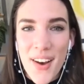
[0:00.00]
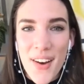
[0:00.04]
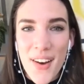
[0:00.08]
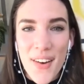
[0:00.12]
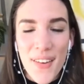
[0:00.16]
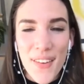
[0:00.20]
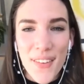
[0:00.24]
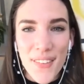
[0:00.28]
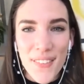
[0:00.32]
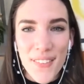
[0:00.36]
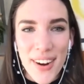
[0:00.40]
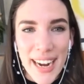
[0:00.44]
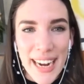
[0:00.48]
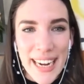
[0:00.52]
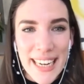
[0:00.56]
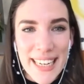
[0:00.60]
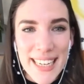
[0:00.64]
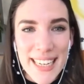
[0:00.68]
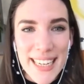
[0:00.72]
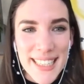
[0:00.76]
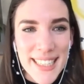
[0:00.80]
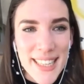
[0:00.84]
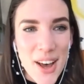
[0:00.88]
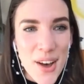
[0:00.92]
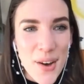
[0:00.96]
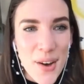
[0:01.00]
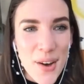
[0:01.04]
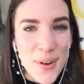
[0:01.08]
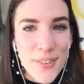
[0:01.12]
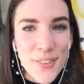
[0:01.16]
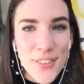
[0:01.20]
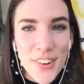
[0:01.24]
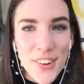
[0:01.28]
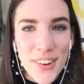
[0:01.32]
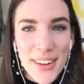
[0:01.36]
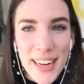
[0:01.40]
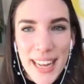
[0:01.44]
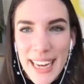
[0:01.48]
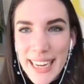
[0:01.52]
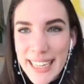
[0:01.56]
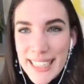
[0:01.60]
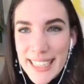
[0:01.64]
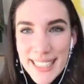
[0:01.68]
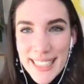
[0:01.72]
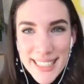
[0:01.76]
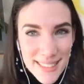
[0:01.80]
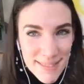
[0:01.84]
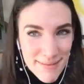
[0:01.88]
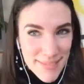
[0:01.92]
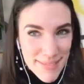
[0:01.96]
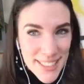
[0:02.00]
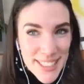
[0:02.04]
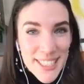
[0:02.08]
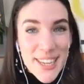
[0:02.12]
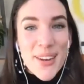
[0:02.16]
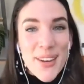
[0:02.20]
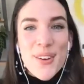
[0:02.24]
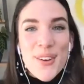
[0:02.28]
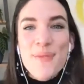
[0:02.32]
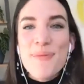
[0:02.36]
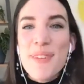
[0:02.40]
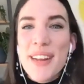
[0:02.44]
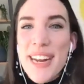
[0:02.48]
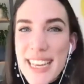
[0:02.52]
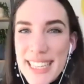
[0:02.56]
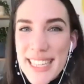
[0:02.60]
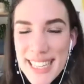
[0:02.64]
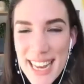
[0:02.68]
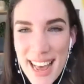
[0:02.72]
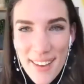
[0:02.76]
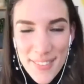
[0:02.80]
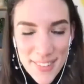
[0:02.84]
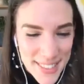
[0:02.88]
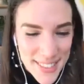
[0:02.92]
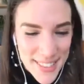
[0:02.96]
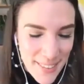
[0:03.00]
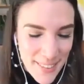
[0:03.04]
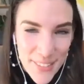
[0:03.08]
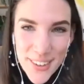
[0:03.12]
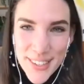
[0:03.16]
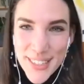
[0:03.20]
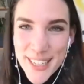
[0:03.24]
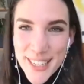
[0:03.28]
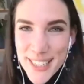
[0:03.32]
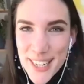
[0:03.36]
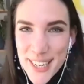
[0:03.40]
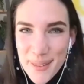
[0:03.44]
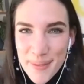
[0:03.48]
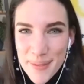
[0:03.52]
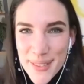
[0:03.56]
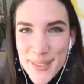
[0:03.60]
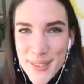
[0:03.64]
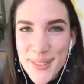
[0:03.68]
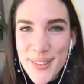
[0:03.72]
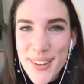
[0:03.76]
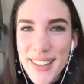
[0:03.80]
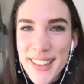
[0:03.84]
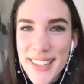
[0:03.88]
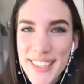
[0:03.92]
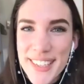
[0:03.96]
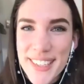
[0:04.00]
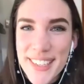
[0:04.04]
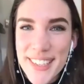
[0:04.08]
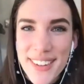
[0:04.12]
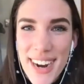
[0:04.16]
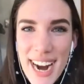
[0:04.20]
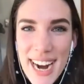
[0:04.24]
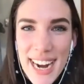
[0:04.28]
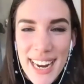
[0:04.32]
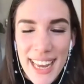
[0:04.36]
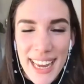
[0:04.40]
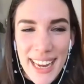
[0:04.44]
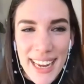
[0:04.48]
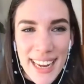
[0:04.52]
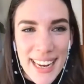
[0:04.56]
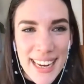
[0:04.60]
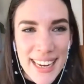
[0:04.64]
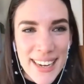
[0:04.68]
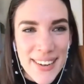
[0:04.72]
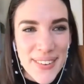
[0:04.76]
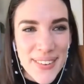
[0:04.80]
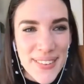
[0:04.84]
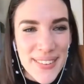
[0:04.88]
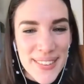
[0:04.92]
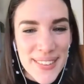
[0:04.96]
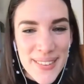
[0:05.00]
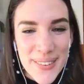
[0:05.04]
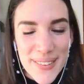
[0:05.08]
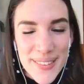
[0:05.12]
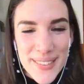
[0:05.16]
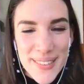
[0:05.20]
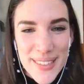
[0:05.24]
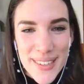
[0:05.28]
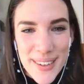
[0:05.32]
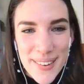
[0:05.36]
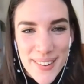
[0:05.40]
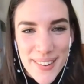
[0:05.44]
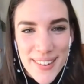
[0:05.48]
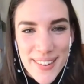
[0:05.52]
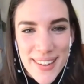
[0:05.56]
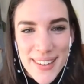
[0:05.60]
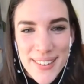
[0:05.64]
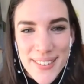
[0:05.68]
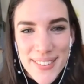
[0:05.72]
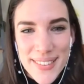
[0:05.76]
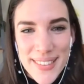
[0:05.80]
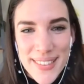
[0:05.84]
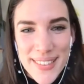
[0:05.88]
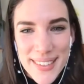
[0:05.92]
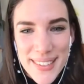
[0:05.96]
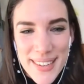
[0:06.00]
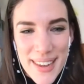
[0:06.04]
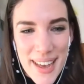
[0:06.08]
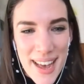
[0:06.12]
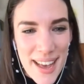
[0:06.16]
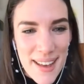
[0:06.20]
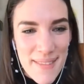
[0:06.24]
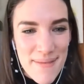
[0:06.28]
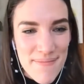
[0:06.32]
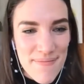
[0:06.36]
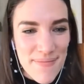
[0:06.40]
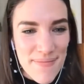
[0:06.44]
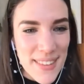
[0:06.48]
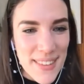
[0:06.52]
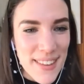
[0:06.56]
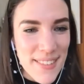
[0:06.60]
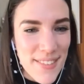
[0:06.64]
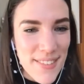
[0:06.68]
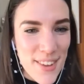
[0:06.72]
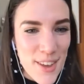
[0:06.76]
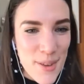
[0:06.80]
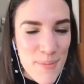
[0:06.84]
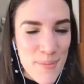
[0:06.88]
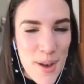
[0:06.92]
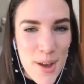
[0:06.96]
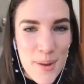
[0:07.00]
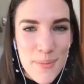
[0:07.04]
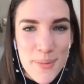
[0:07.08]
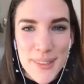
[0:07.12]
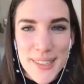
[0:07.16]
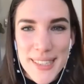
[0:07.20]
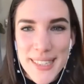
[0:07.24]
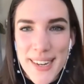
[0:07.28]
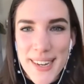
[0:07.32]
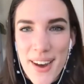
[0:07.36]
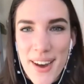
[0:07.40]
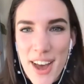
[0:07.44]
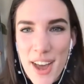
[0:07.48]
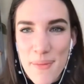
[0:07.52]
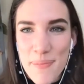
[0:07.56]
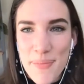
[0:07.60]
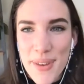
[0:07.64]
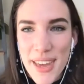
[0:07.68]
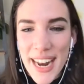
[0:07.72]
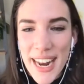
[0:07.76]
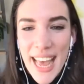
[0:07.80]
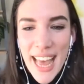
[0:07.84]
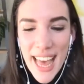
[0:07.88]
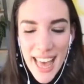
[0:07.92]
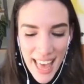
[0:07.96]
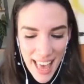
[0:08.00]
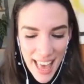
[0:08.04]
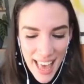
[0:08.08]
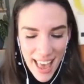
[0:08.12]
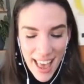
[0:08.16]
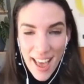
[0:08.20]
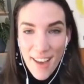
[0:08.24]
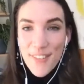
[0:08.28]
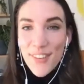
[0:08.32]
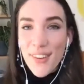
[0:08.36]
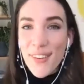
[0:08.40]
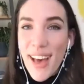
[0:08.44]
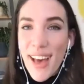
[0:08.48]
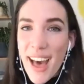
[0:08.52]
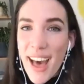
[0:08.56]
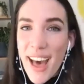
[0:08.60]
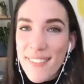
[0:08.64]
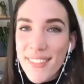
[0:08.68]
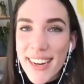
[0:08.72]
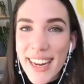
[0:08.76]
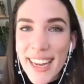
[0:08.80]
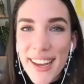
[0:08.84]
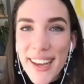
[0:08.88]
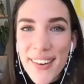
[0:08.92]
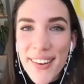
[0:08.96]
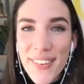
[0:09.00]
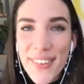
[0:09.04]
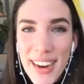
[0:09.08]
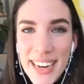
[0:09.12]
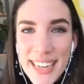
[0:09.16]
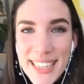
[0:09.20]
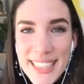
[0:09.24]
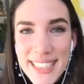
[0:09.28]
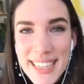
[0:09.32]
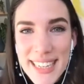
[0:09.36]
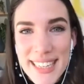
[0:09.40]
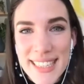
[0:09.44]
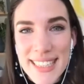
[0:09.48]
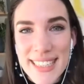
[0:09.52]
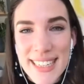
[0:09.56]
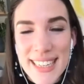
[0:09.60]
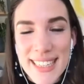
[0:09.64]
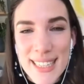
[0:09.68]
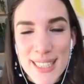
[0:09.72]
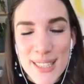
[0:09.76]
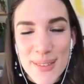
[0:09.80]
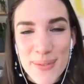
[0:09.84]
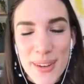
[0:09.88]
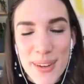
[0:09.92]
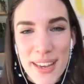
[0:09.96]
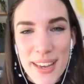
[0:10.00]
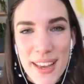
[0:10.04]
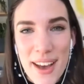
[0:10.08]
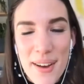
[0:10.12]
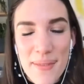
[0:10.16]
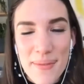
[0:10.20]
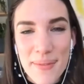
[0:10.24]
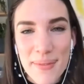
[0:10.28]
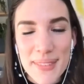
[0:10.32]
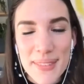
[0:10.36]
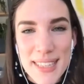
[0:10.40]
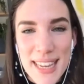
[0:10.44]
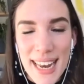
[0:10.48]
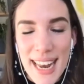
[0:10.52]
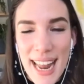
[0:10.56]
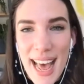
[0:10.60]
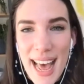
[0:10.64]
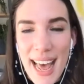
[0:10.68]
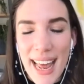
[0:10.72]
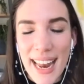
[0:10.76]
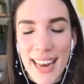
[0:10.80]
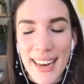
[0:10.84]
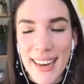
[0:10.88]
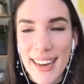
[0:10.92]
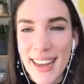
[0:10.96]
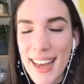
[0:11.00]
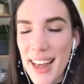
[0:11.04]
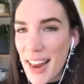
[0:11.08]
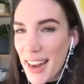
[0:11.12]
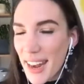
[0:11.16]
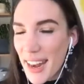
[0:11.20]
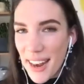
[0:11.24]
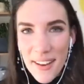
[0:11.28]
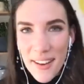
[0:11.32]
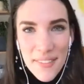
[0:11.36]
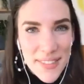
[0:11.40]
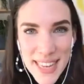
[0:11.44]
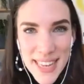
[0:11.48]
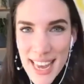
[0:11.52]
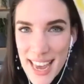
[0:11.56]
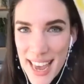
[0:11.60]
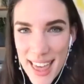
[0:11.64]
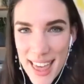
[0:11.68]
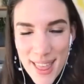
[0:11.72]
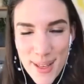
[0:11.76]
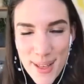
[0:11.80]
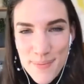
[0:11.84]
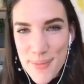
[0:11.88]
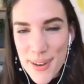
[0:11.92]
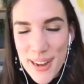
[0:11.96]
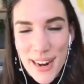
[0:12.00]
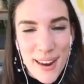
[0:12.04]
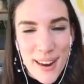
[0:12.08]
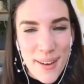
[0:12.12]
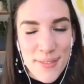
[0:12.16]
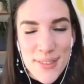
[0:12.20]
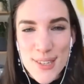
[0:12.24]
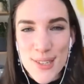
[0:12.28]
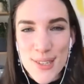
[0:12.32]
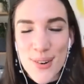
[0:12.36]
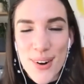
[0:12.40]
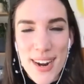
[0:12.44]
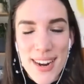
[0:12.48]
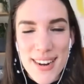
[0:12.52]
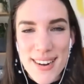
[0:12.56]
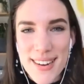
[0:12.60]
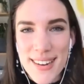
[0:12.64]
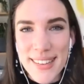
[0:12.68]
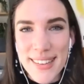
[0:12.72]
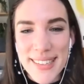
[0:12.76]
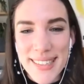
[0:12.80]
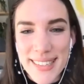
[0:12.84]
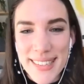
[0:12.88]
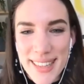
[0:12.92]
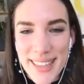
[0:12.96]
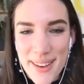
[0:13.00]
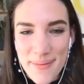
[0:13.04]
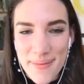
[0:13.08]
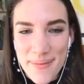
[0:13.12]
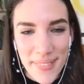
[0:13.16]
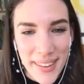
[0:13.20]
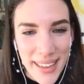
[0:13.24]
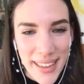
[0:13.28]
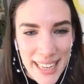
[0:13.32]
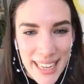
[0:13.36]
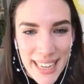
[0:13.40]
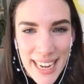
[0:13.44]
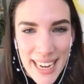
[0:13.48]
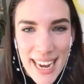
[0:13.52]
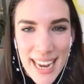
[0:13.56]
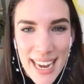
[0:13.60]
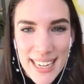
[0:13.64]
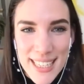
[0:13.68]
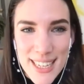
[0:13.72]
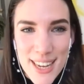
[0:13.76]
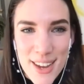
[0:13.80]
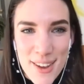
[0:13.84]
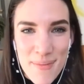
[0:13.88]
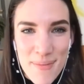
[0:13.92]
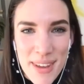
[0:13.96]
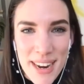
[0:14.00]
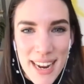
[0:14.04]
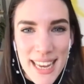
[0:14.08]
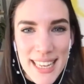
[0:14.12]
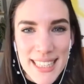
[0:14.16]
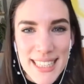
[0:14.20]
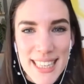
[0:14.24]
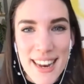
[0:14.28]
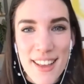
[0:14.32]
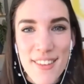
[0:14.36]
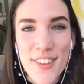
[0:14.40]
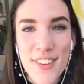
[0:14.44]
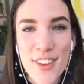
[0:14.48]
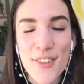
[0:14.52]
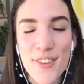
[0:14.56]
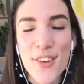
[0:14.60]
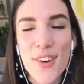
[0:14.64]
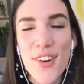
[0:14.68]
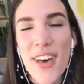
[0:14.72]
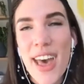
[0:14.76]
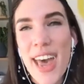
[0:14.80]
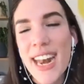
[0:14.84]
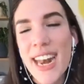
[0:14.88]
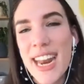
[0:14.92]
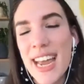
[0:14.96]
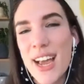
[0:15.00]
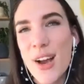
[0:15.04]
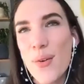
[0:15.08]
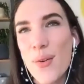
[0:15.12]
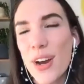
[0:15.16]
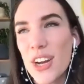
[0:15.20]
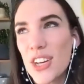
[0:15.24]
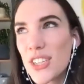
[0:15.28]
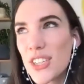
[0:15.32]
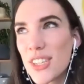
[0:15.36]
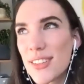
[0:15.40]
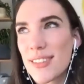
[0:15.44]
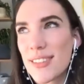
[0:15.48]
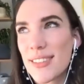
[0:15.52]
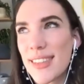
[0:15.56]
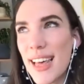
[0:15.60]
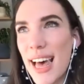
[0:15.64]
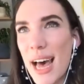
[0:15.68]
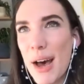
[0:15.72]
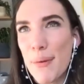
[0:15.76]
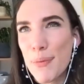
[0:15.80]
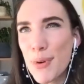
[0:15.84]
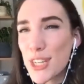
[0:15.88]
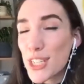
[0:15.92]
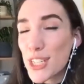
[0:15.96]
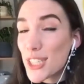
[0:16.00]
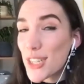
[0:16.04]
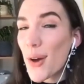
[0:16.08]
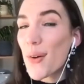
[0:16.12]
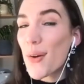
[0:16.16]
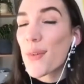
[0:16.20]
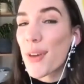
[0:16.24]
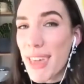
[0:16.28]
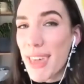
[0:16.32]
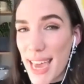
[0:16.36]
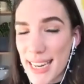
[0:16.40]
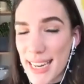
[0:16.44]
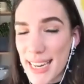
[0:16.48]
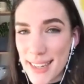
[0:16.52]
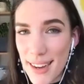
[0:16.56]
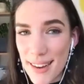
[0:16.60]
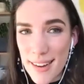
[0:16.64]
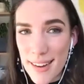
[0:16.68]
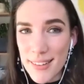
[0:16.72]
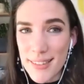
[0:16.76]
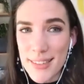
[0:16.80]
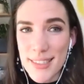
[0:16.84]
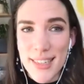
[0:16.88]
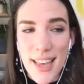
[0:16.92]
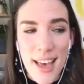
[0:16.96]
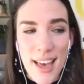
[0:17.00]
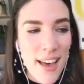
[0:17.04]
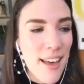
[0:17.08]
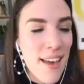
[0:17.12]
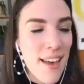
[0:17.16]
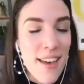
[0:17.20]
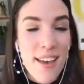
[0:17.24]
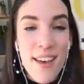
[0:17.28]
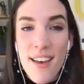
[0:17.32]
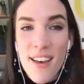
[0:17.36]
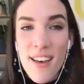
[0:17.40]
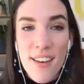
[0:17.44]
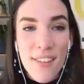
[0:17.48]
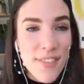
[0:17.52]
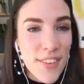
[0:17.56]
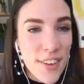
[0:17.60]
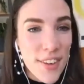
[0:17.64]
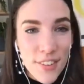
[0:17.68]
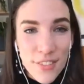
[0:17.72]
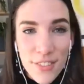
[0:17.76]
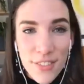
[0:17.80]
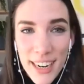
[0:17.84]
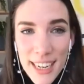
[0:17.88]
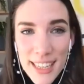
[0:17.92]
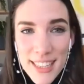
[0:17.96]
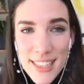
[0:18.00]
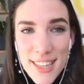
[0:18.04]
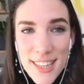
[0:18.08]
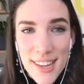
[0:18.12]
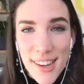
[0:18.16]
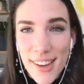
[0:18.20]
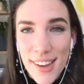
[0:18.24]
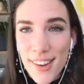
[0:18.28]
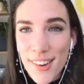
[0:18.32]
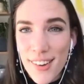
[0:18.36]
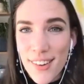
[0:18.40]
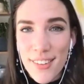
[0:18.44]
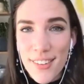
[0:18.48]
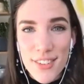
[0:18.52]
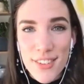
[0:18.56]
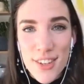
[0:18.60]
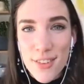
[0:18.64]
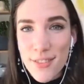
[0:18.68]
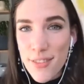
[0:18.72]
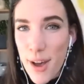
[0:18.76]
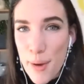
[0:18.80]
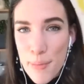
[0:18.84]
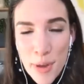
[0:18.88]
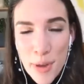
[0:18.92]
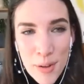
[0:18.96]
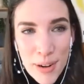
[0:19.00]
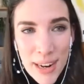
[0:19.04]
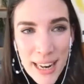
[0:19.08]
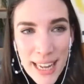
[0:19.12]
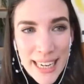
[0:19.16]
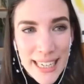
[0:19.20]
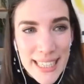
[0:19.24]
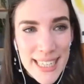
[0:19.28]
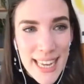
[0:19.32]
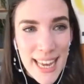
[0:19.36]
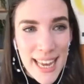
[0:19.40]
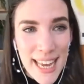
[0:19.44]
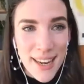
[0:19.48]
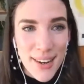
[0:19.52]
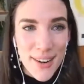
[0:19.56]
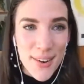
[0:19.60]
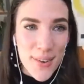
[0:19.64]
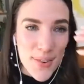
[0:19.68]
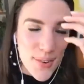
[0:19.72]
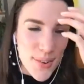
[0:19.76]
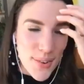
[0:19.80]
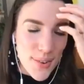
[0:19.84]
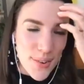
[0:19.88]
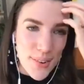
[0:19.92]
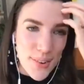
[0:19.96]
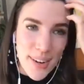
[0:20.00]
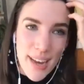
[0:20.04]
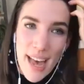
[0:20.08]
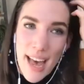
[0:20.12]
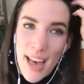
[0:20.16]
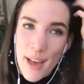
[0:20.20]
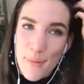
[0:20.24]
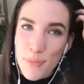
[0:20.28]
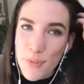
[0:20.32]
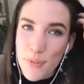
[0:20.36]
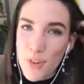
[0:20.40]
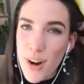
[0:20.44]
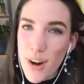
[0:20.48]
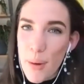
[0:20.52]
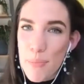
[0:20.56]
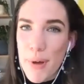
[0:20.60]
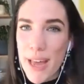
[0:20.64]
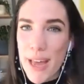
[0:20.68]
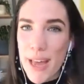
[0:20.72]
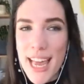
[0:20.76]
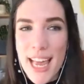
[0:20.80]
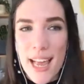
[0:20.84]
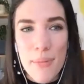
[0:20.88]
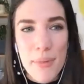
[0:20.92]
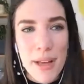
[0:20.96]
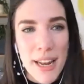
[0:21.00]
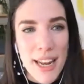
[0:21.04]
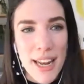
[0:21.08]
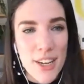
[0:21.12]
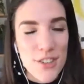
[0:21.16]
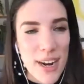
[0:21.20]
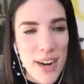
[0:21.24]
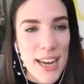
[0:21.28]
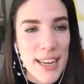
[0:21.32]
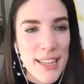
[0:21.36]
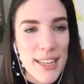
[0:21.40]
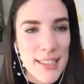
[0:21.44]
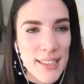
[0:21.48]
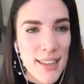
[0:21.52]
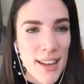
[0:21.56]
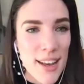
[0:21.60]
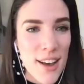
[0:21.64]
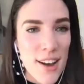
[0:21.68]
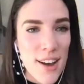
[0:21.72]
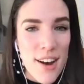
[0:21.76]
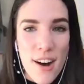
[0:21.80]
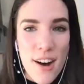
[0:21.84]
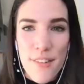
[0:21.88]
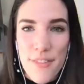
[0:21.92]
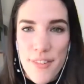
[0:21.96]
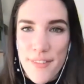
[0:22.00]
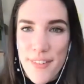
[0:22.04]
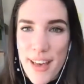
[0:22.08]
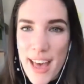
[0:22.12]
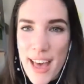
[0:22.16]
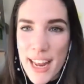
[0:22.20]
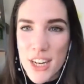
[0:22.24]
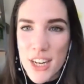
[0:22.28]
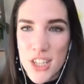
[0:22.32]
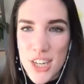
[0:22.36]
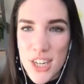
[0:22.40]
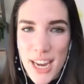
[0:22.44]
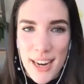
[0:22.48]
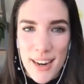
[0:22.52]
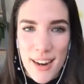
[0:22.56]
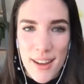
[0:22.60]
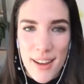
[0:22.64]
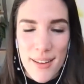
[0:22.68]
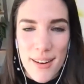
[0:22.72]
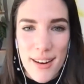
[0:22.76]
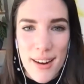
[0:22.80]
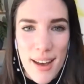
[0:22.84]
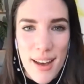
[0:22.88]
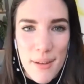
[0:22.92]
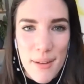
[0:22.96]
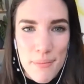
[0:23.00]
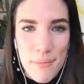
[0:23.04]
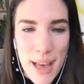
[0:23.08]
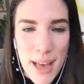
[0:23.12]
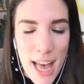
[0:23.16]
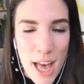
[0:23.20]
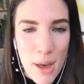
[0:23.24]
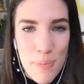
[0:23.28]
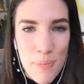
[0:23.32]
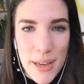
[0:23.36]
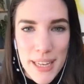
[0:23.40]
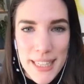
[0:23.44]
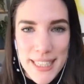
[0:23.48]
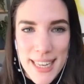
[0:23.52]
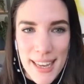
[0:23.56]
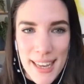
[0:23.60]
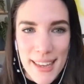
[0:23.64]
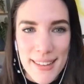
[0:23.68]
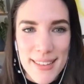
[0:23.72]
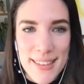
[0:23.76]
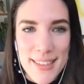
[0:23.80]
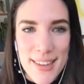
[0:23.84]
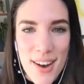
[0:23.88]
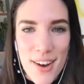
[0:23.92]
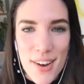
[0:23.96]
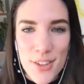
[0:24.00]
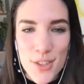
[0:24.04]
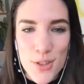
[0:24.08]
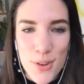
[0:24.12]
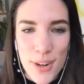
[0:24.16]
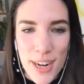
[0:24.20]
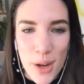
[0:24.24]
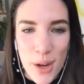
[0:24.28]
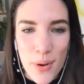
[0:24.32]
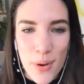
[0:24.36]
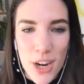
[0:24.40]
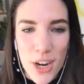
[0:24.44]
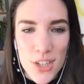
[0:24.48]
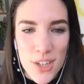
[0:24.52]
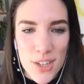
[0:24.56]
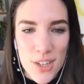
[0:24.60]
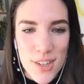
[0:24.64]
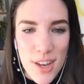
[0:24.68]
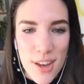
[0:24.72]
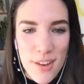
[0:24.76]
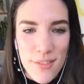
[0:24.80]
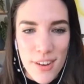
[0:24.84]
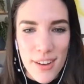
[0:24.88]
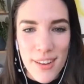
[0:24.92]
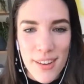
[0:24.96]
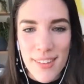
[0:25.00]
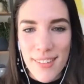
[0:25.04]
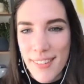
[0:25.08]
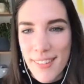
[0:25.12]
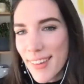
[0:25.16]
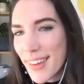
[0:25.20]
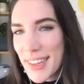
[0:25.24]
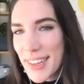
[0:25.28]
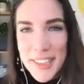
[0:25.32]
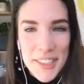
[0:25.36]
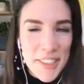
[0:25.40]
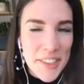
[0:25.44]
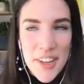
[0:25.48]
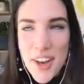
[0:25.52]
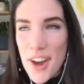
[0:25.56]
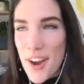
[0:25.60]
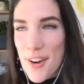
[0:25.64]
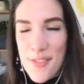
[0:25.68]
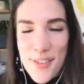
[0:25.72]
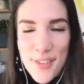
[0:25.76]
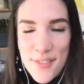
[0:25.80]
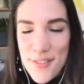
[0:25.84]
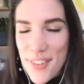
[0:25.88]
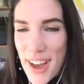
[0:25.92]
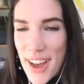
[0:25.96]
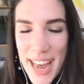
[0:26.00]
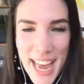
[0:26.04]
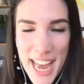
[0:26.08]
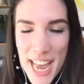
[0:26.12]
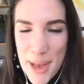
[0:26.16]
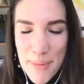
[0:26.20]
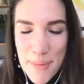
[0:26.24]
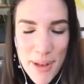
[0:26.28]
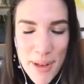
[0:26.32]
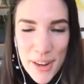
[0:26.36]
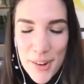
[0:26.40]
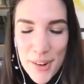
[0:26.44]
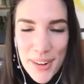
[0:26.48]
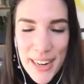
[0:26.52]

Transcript: All right, so we've got like two minutes left because I've got to jump to another training and not not too not too um, few moments time. But if you have any questions just as we come to land, I'd love to hear them. I'd love to try and answer them in two minutes. And if you've got any questions that we don't get to answer, feel free to to find me on LinkedIn or um, grab my email address off of Angie, and I, I'm happy to to answer any questions over over via email or